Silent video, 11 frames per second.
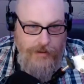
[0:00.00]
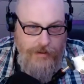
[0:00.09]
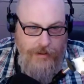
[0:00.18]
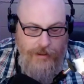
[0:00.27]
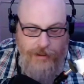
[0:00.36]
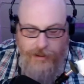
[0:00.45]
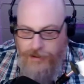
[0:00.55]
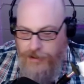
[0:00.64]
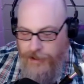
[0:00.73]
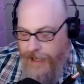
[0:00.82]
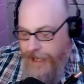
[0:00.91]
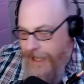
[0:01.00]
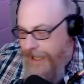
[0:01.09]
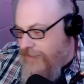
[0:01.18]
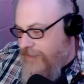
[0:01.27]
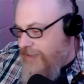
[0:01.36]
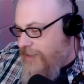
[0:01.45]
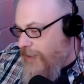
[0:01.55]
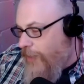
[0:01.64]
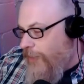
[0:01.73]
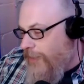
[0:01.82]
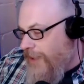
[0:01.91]
Same and
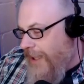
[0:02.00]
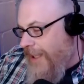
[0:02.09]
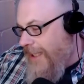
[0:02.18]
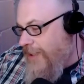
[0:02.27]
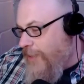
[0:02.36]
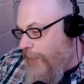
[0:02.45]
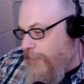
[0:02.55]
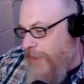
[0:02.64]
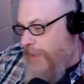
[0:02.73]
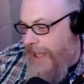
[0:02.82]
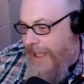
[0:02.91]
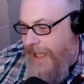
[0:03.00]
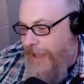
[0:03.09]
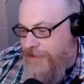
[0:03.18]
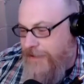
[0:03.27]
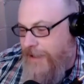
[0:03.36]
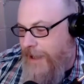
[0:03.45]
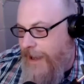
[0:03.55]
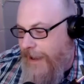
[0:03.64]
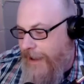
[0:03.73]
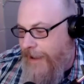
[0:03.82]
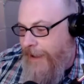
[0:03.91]
so, like, he told me that, and I was
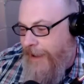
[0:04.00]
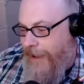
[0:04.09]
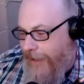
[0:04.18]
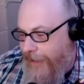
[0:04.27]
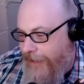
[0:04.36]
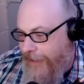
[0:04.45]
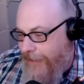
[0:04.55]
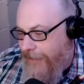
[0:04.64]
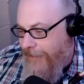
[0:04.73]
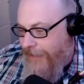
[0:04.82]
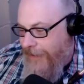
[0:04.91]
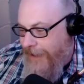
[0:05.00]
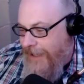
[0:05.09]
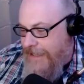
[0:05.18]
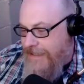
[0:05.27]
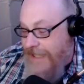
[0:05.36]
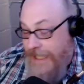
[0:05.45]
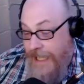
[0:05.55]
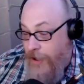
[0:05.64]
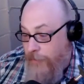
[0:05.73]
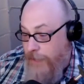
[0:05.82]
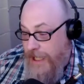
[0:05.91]
like, huh. And he's like, I
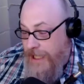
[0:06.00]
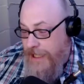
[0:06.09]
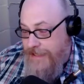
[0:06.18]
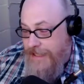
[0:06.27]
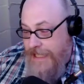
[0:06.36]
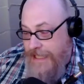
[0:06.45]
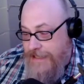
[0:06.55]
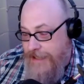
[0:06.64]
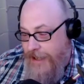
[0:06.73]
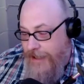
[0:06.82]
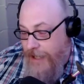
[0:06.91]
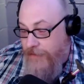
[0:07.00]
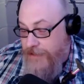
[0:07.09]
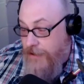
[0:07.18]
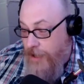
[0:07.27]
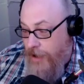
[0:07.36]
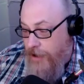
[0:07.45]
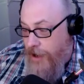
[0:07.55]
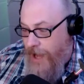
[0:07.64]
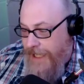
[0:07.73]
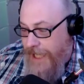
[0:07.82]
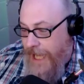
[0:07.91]
don't mean it as an insult. I was like, no, no,
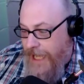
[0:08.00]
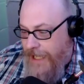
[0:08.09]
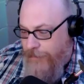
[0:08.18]
I get it.